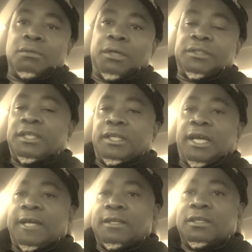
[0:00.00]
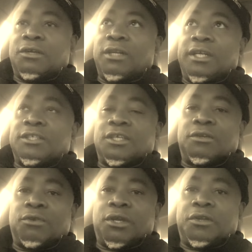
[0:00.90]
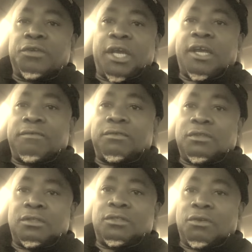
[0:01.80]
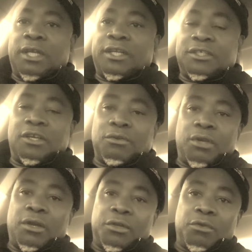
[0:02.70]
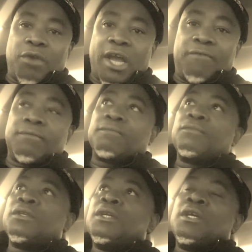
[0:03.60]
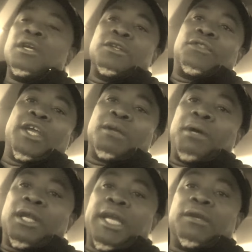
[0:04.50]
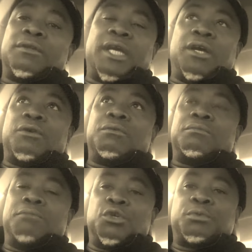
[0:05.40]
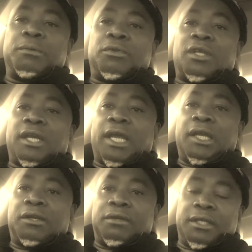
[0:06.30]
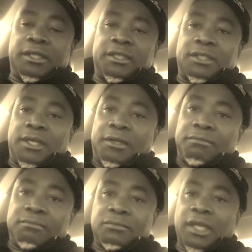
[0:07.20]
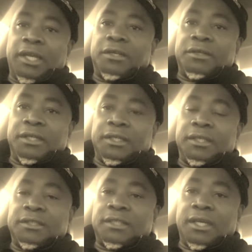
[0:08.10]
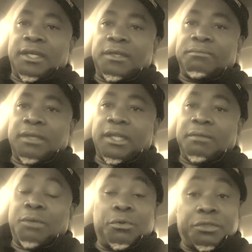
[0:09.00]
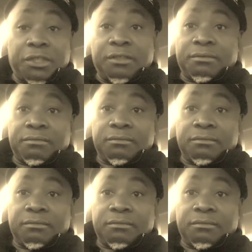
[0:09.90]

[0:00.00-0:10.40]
but sin not. Don't let the sun go down on your wrath. Don't let the sun go down on your wrath. The thing about anger now, most people think anger is um, anger is um, an emotion.